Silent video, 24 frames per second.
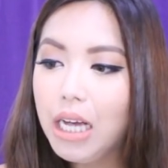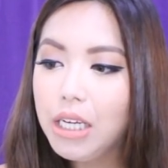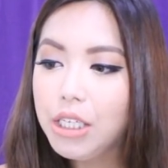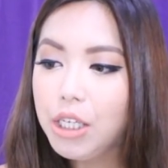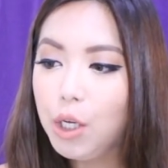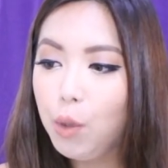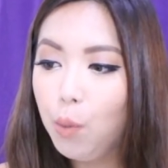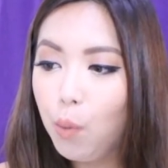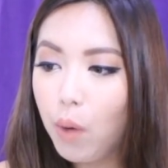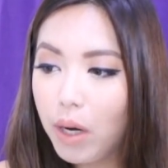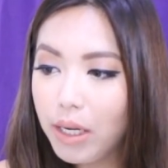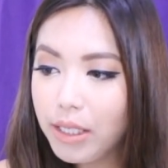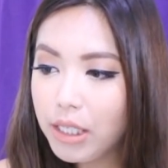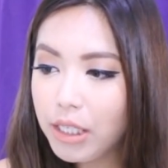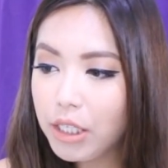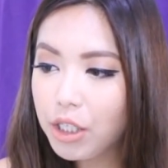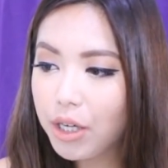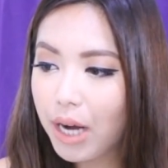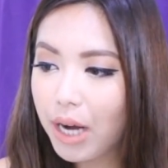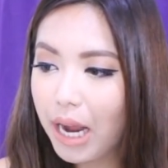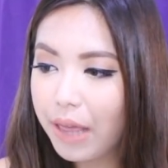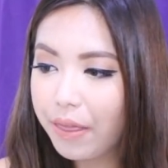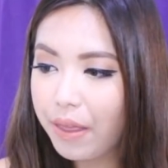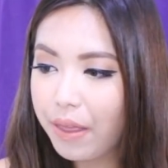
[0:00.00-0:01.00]
She wants to
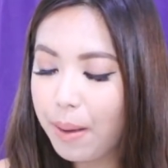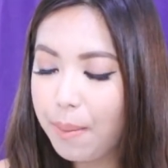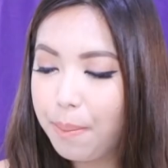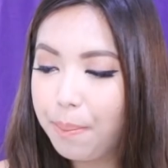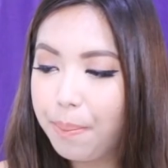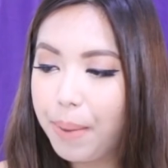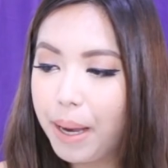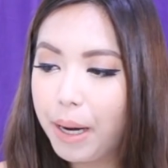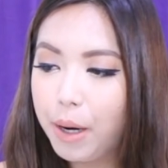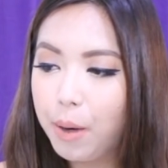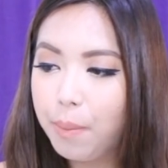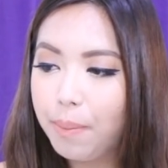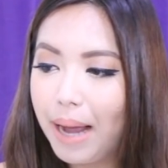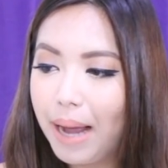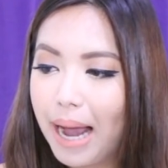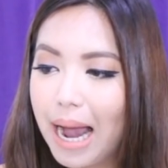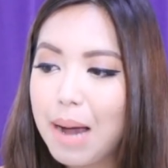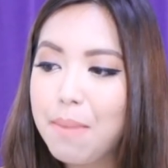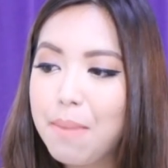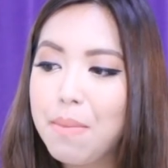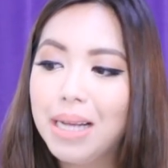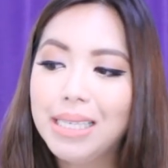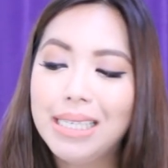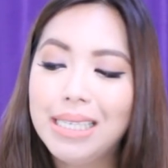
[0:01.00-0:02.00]
try them, pero
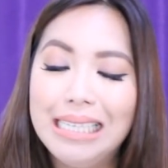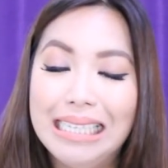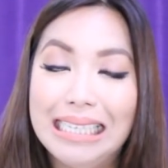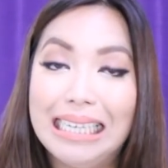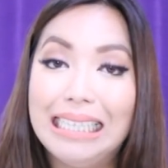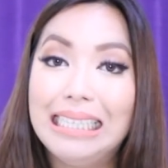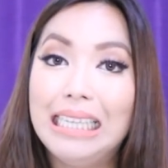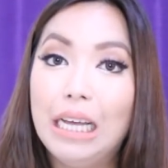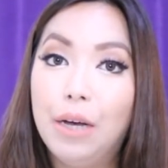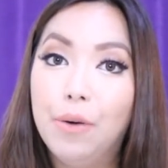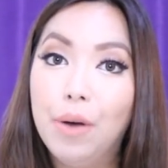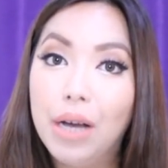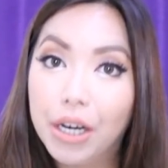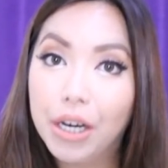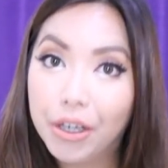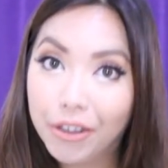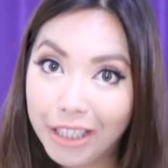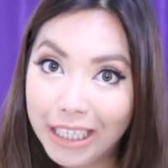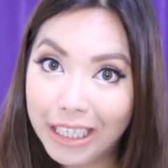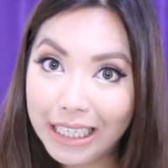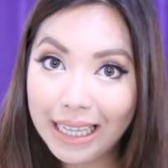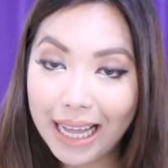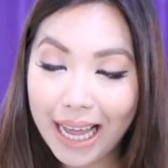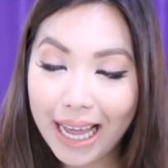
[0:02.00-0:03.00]
baka masira daw ang
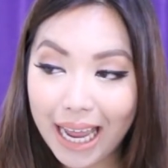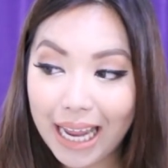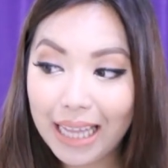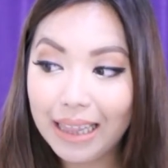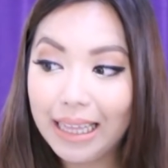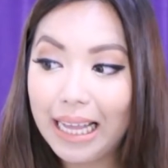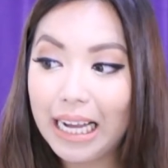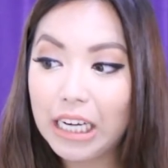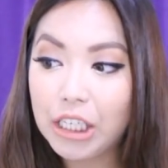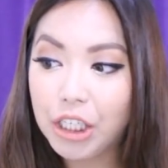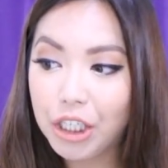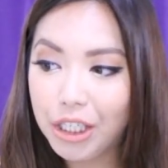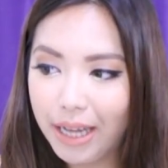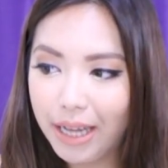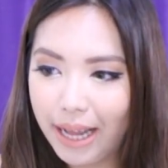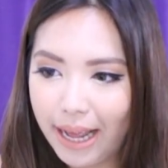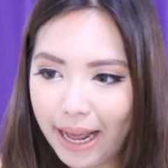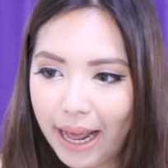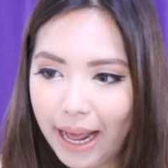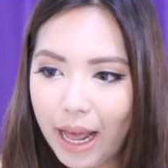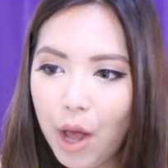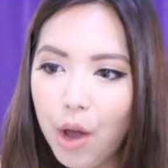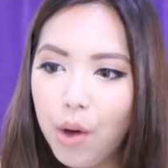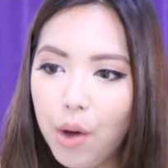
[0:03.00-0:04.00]
real eyelash
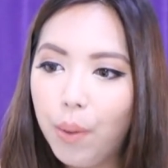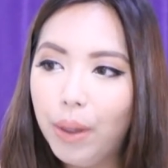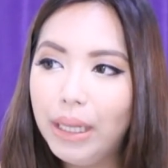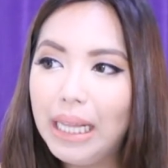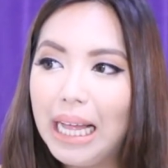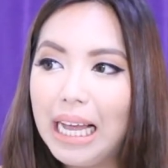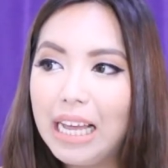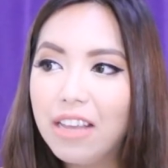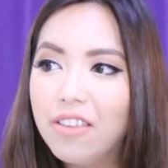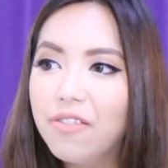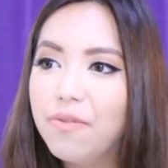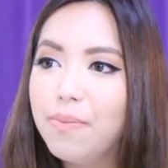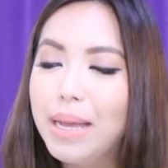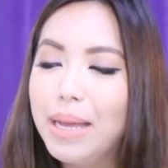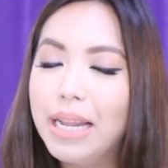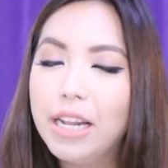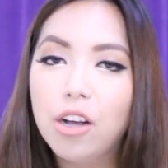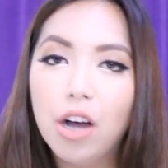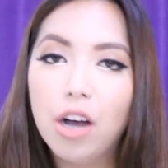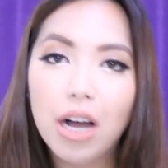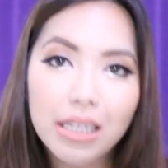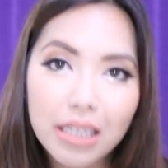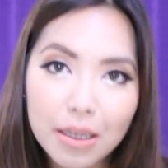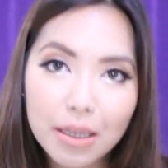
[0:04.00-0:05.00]
niya. Well, I've been
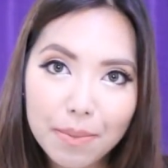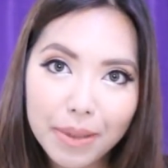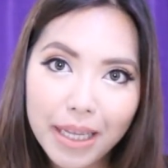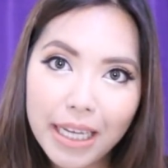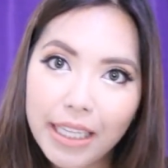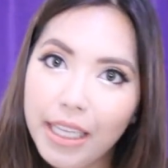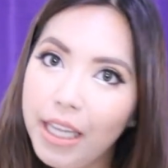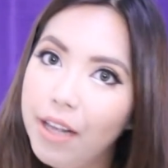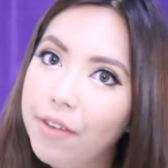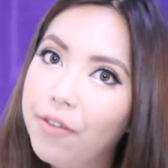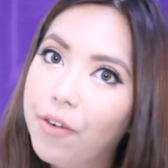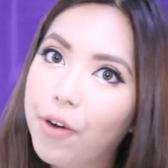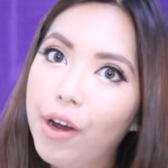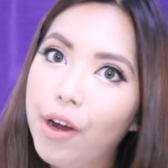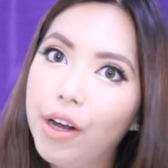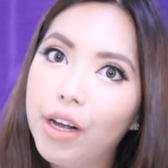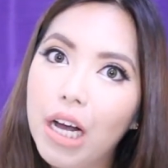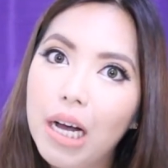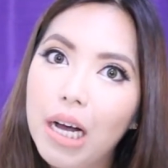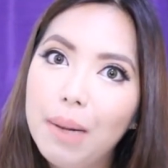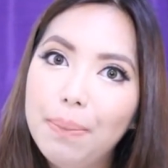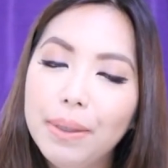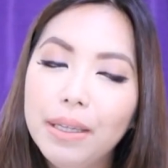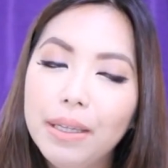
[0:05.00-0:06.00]
contemplating for a
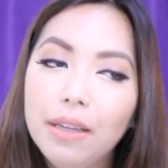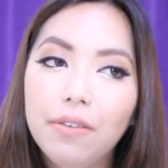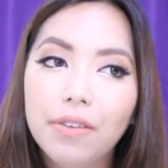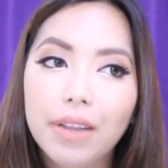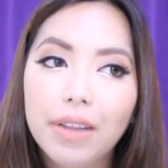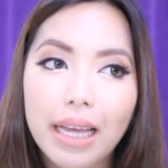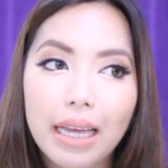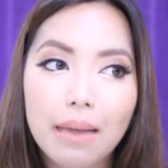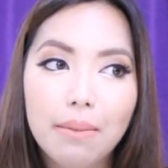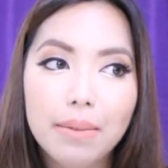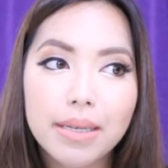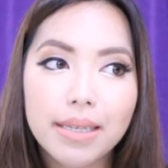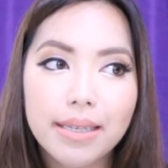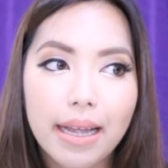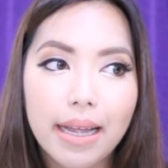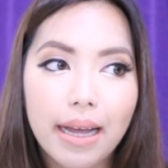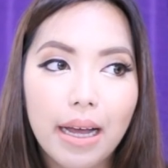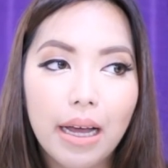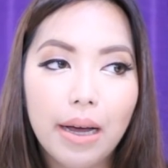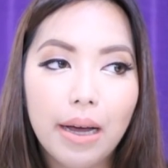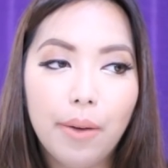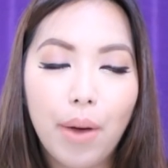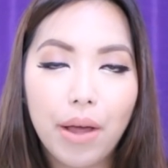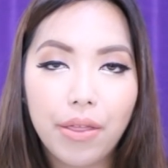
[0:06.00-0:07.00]
couple of times
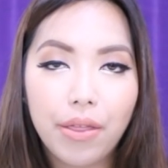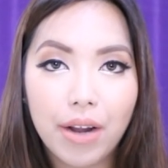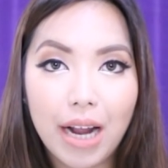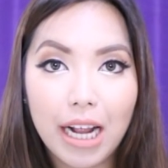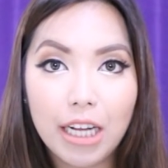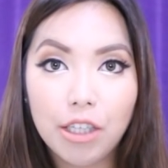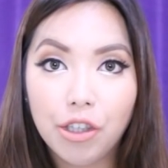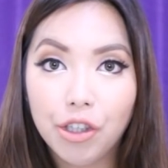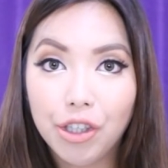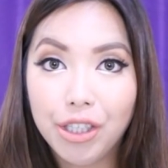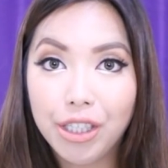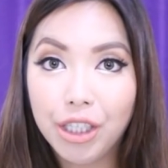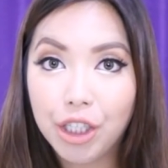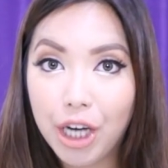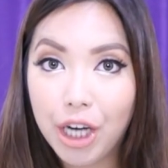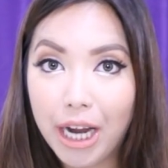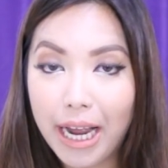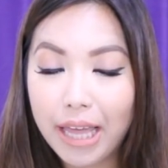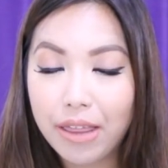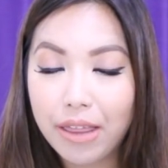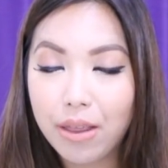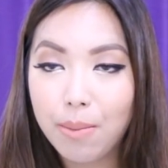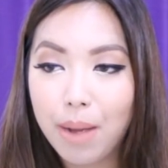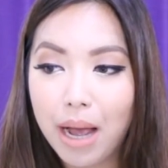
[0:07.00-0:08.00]
na whether I should
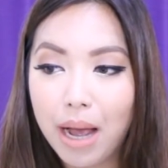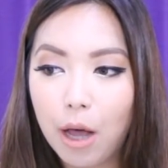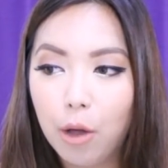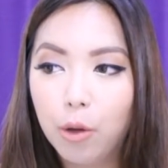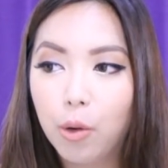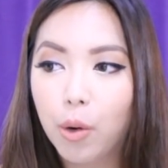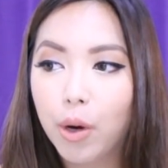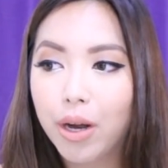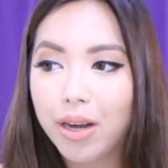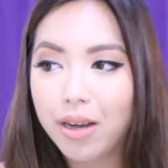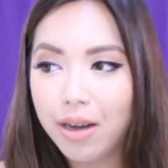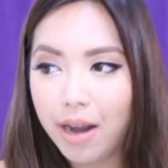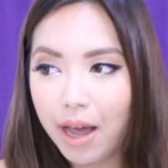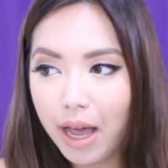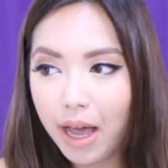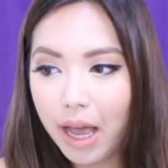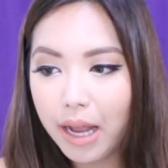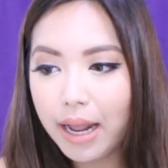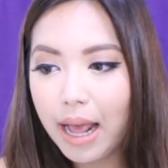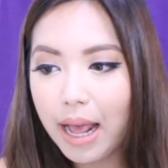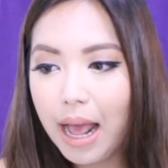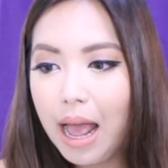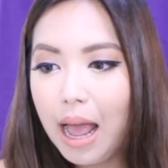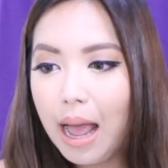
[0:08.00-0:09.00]
try them out or
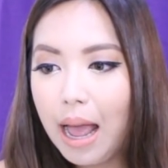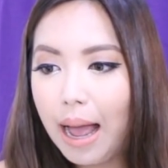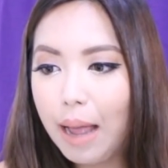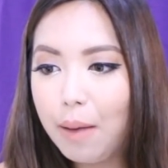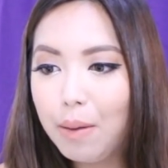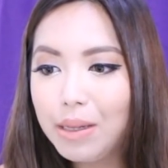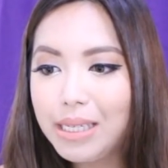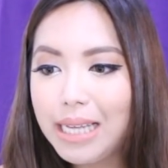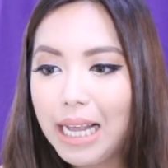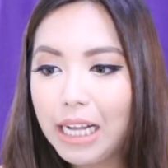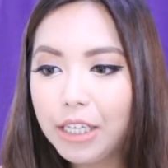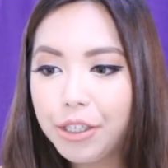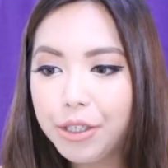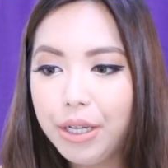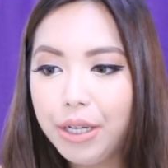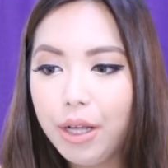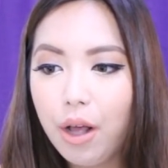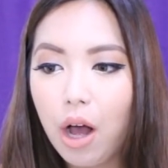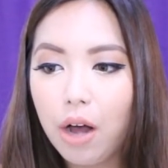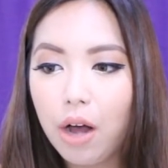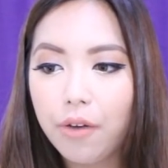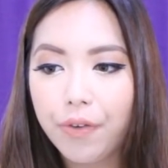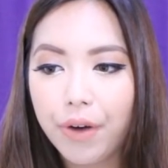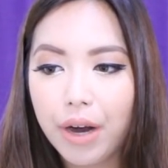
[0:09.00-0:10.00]
not. I was
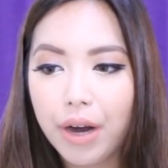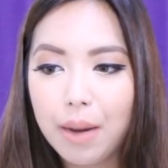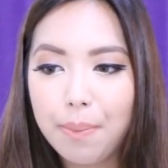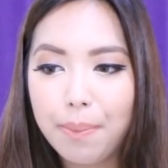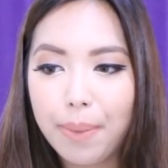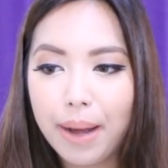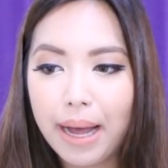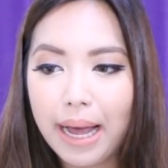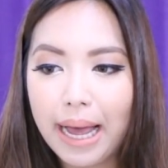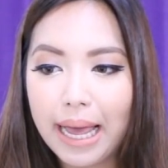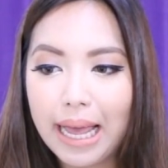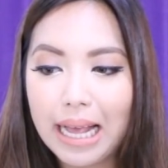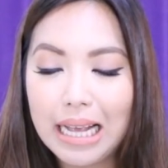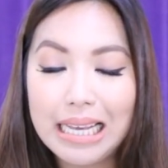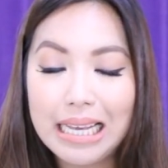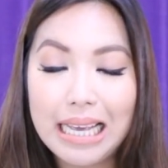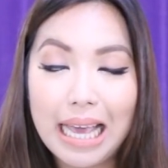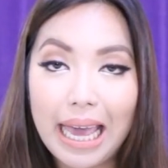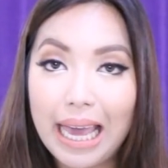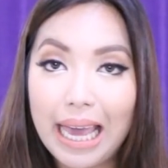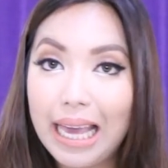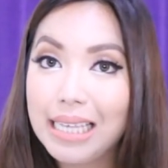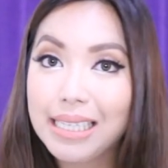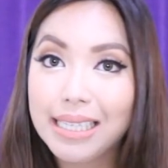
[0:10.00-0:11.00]
actually offered by
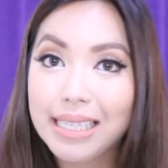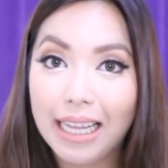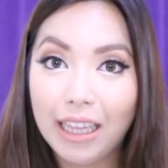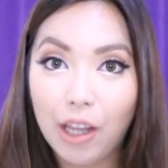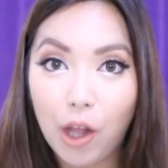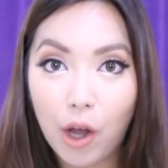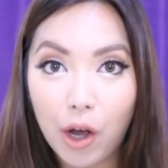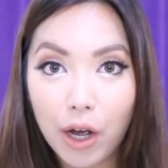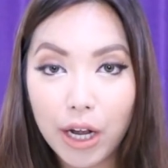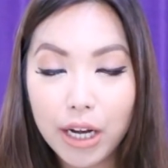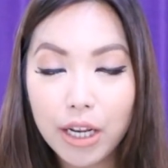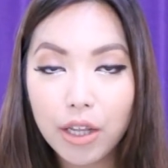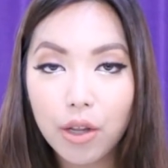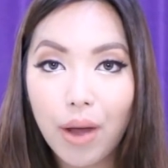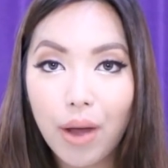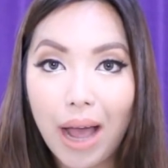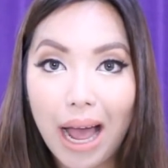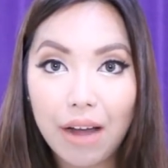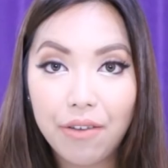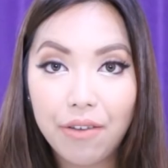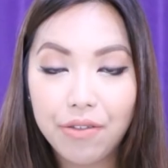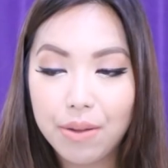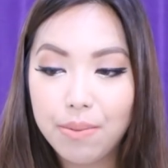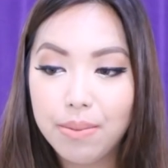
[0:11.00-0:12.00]
a salon to
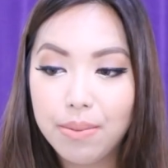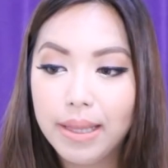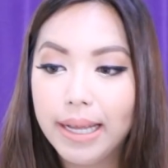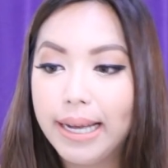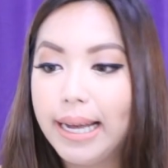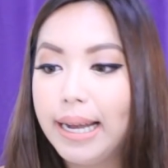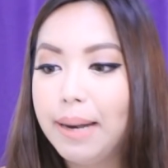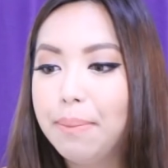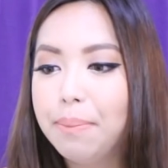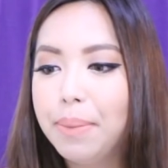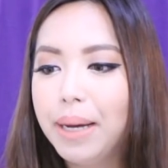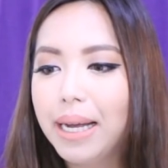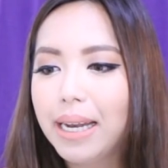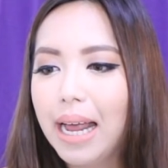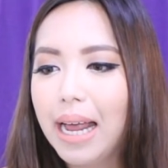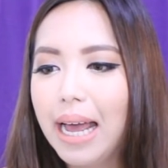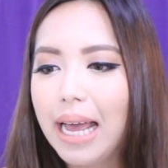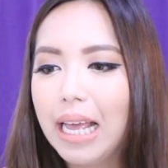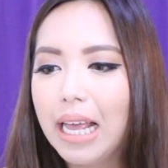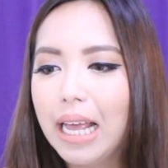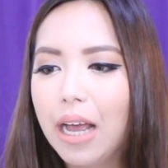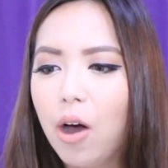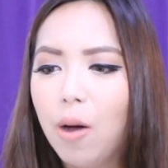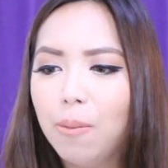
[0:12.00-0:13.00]
have them done, but
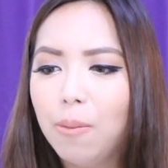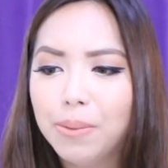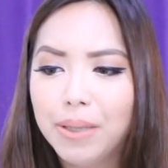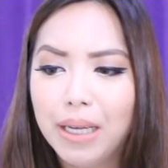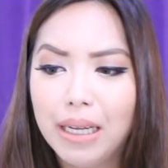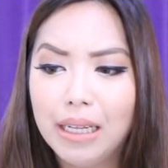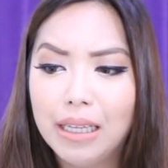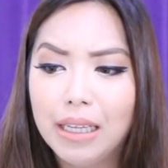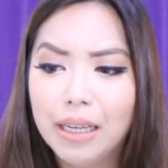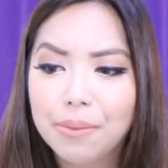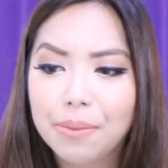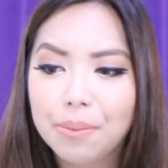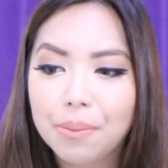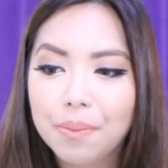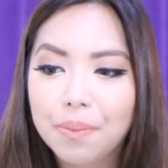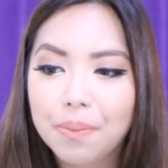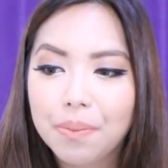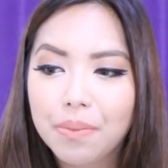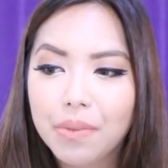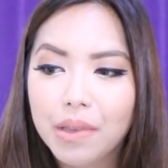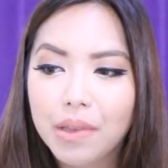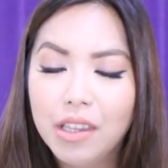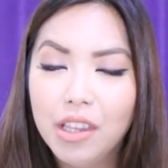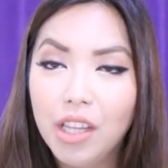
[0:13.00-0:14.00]
I opted
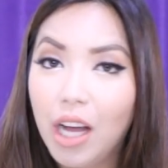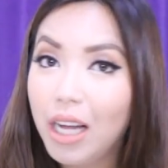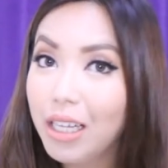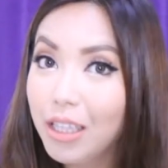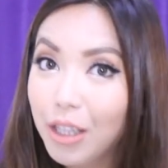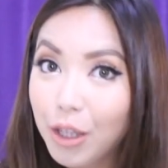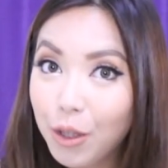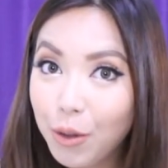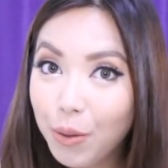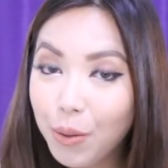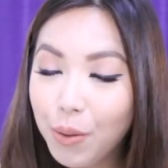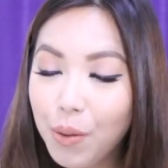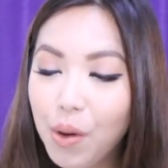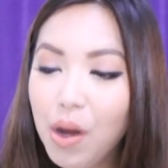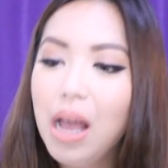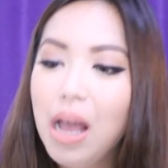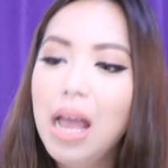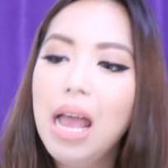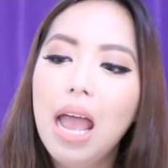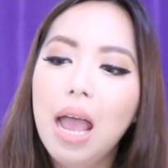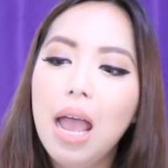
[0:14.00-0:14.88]
not to.